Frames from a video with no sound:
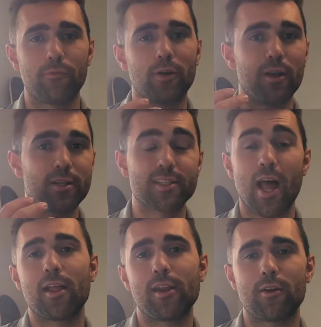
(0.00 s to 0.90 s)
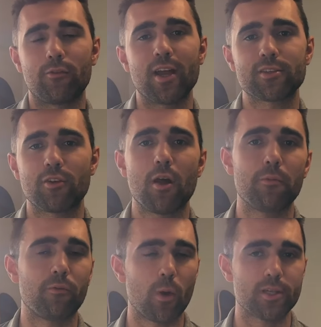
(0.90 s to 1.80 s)
for a salad at a restaurant
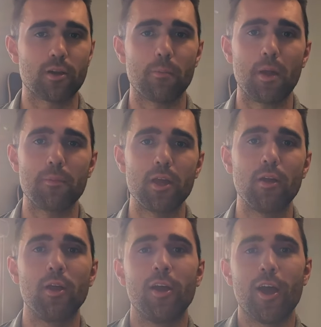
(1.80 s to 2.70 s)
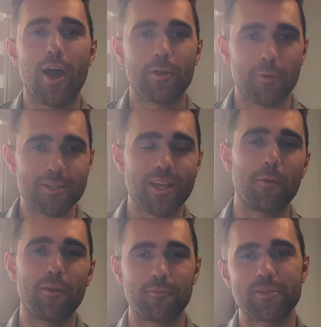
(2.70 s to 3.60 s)
before I start my meal. You wanna stay
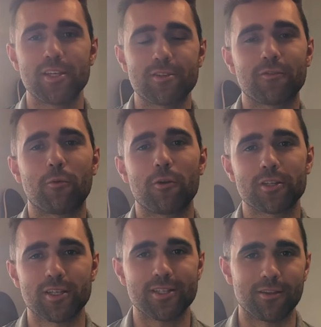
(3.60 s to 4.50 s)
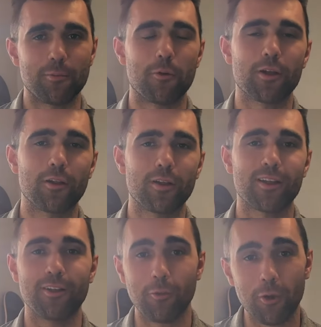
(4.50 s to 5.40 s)
away from Caesar, of course, because it's a little more
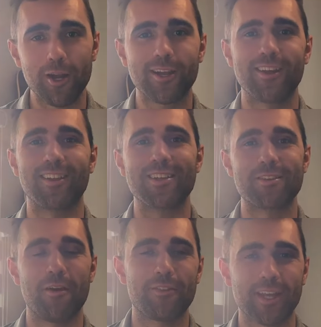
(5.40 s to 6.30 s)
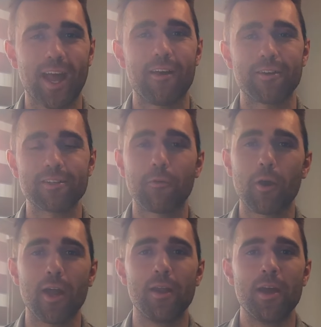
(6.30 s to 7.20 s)
caloric, unless you have the calories
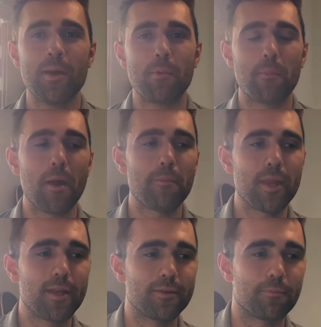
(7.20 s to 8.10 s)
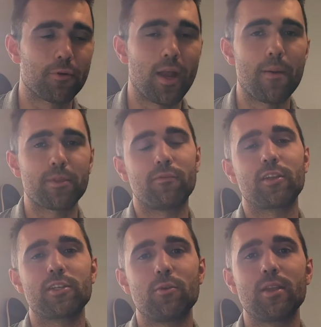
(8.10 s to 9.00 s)
for it. But by me
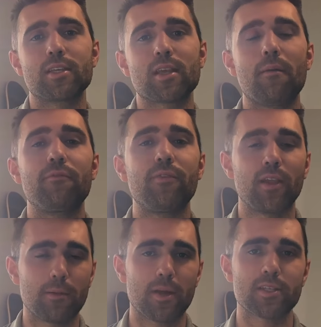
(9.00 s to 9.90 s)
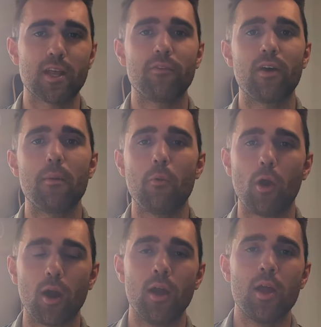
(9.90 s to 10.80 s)
preemptively doing this, I'm filling myself up more.